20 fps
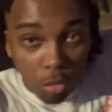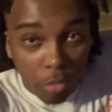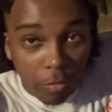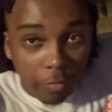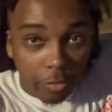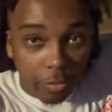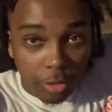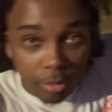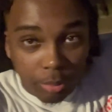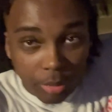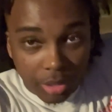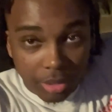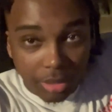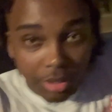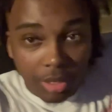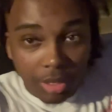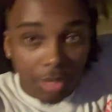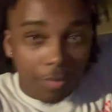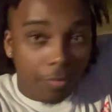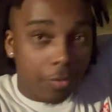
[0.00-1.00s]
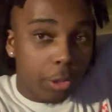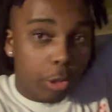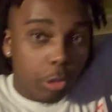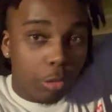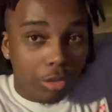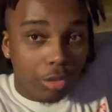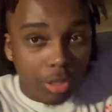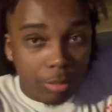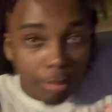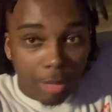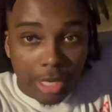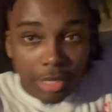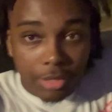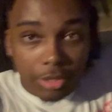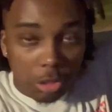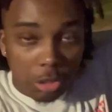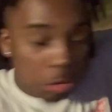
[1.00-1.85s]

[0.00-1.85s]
Feel me? Gonna go see mine's in a